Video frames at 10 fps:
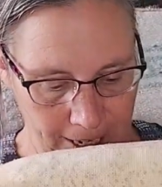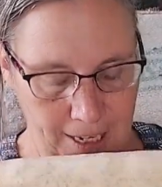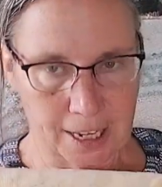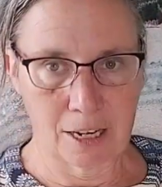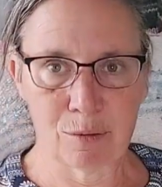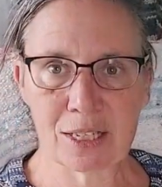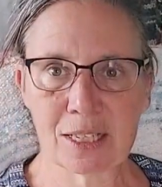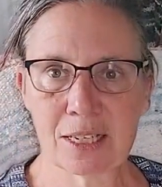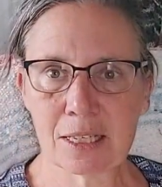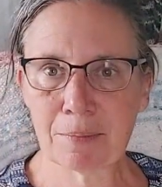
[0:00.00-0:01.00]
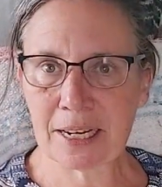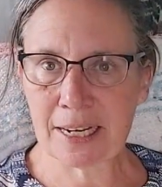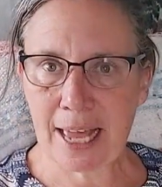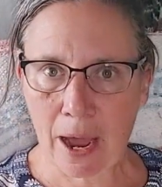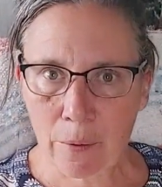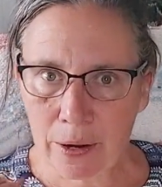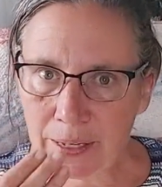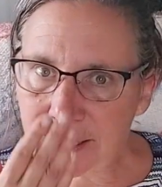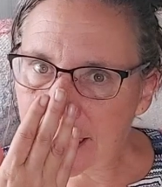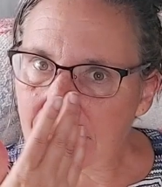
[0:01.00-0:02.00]
And I was going to spend an hour
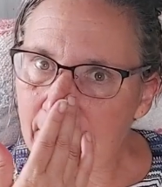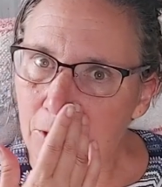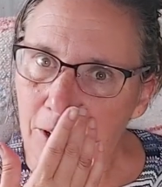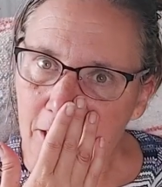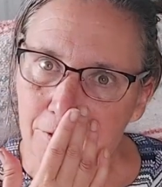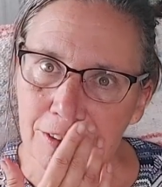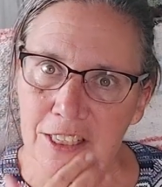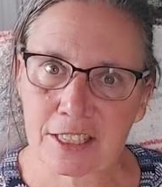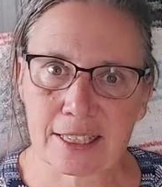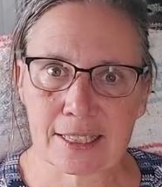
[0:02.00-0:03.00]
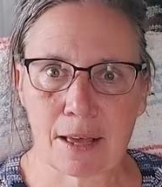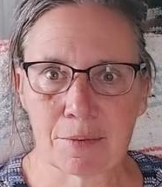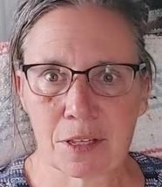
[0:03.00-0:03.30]
a day to try to finish things up.